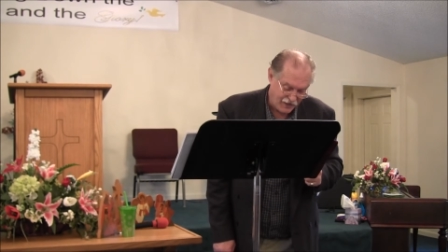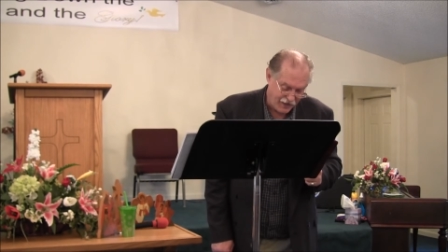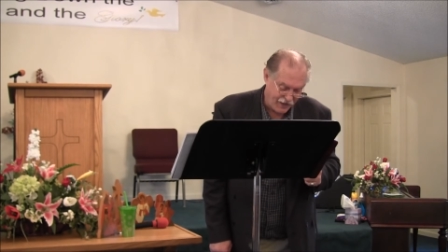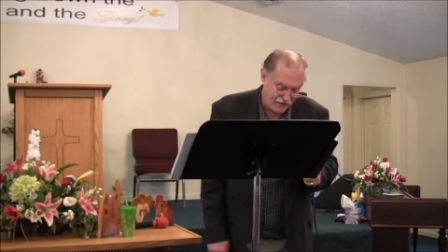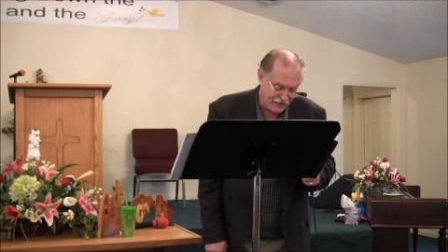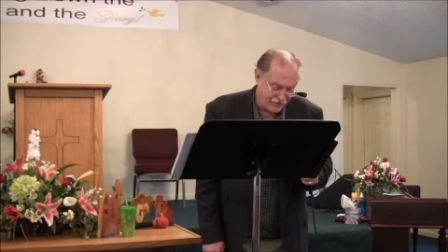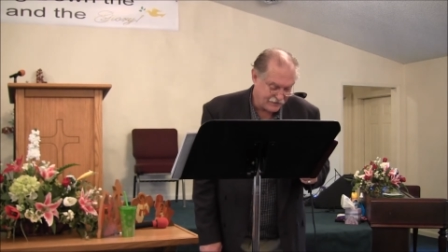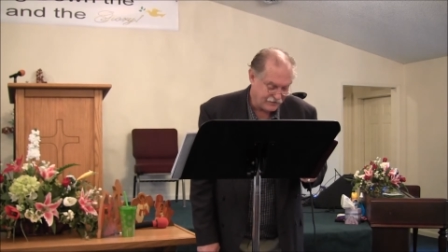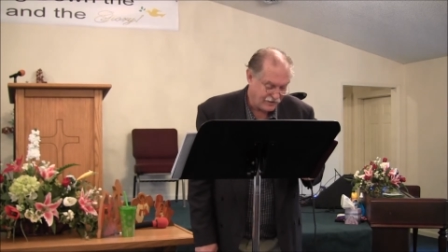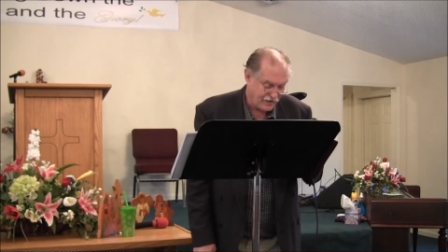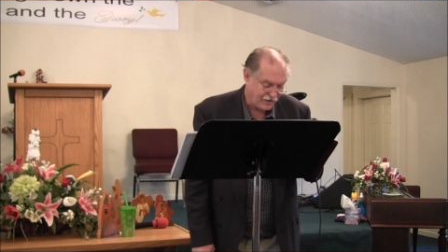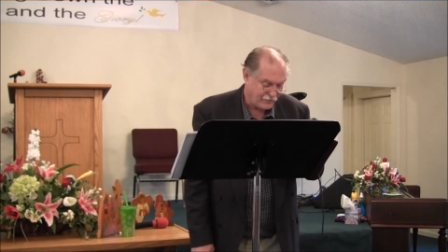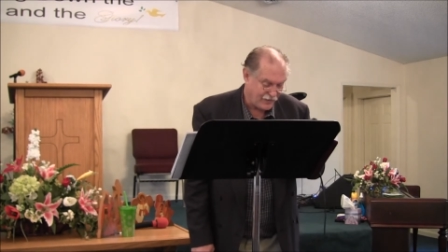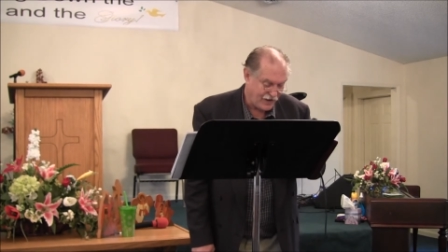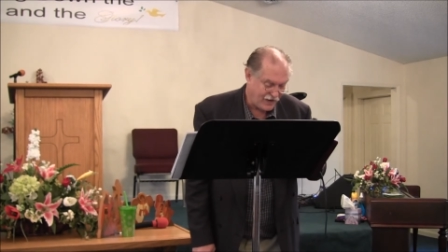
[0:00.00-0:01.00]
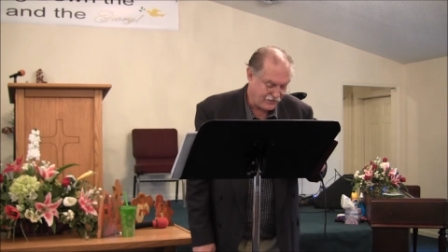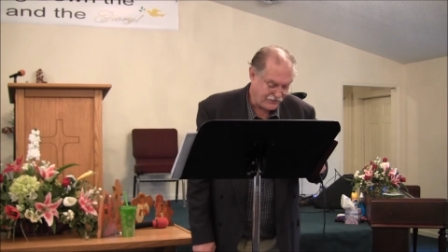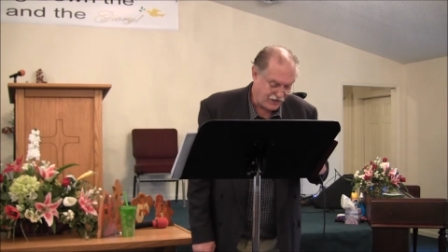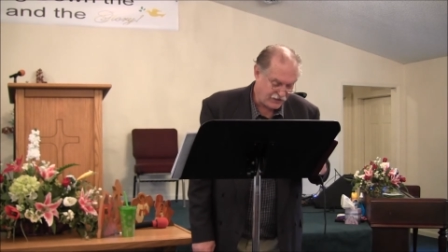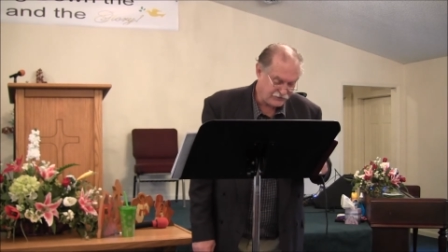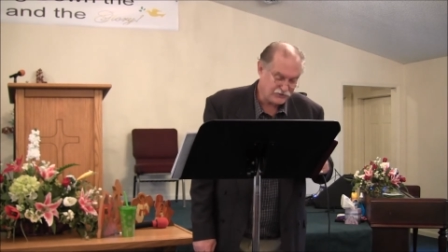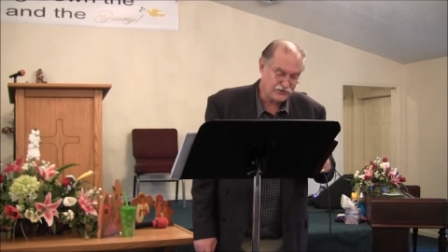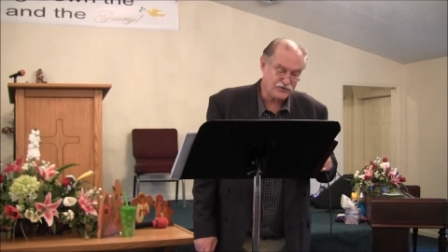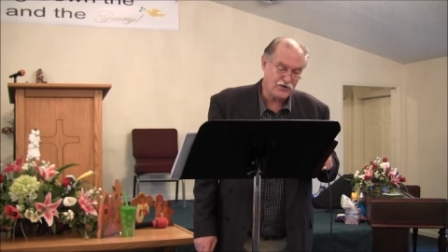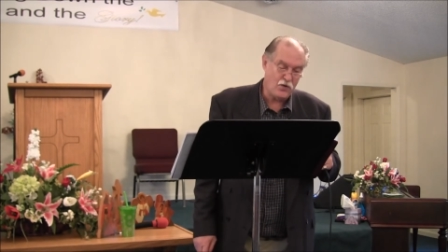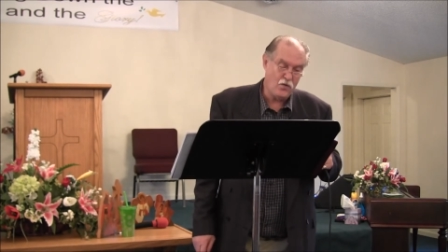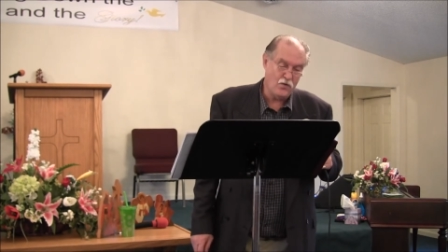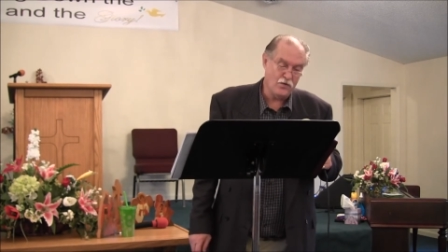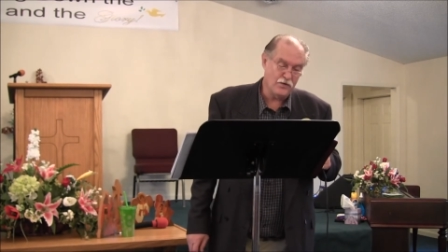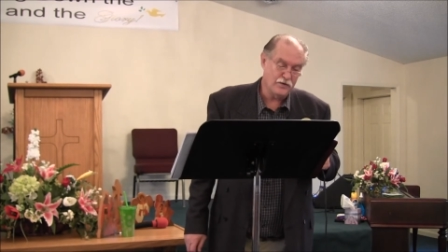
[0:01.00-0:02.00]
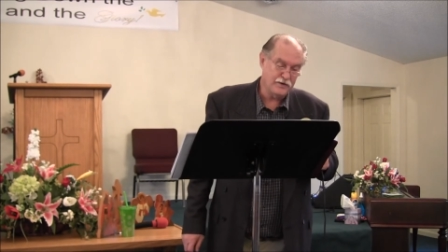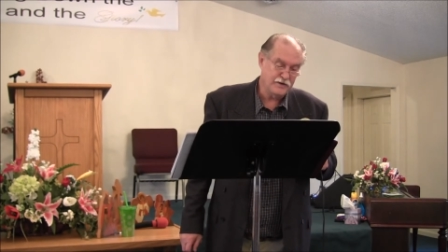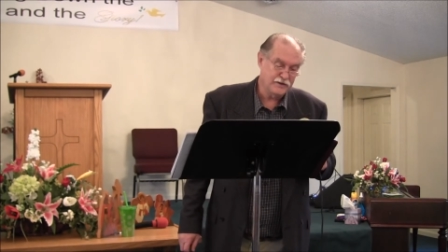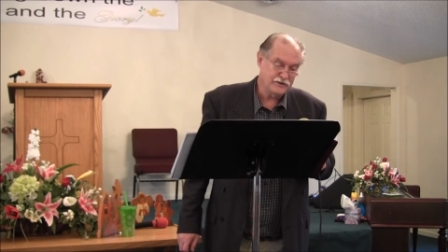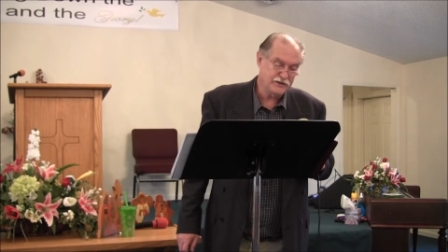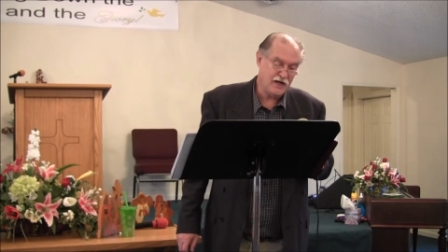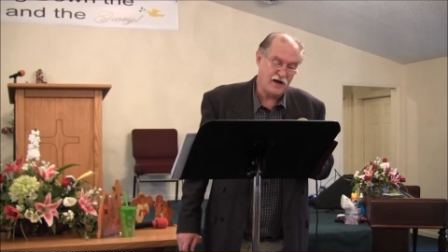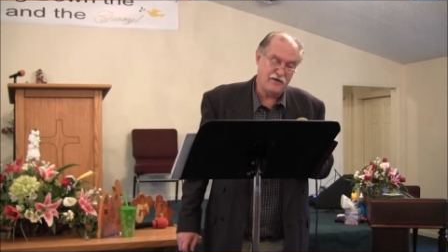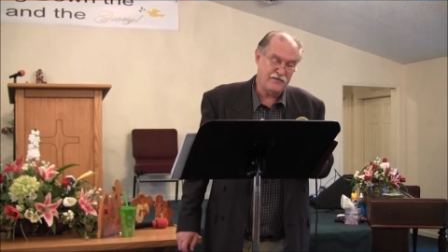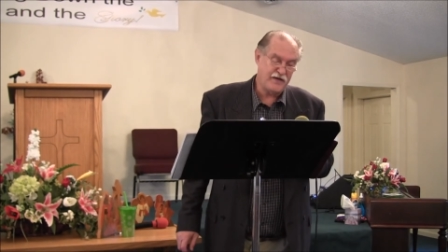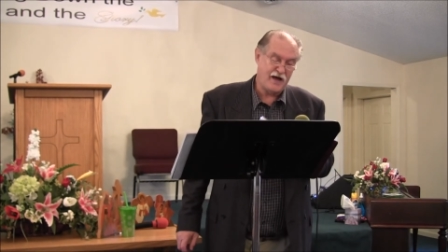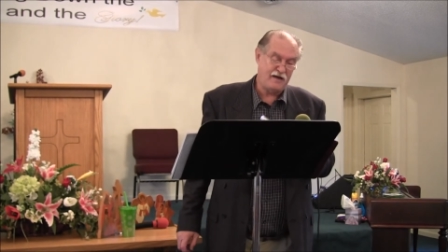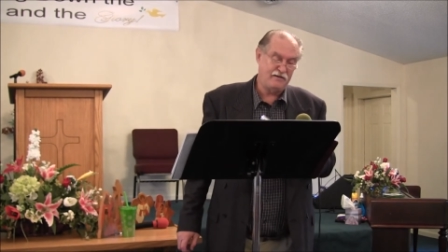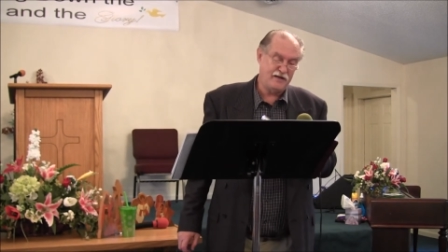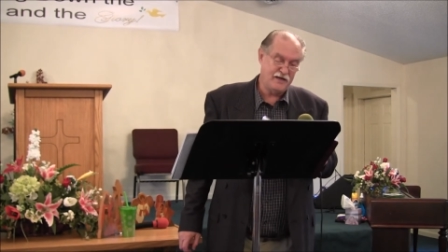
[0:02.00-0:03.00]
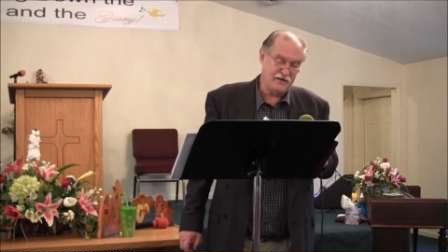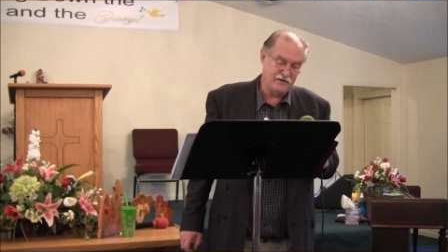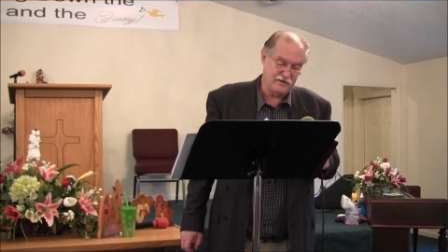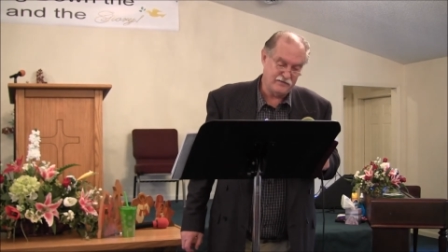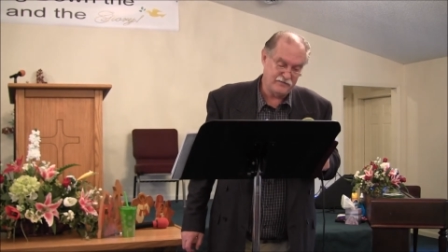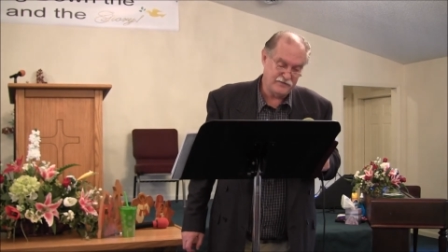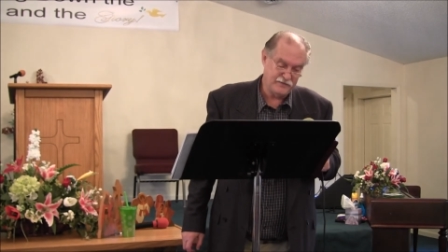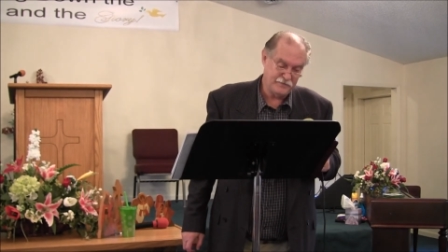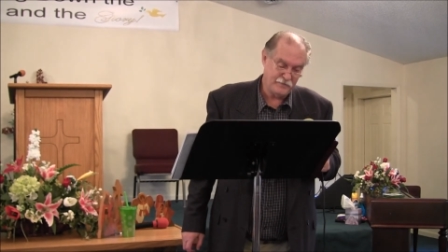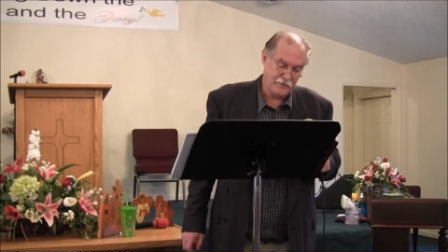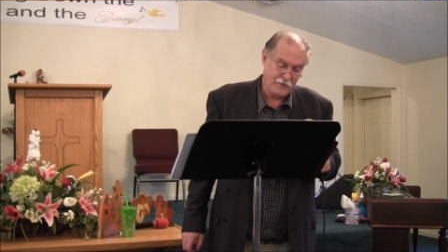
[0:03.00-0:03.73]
And by thy sword shalt thou live,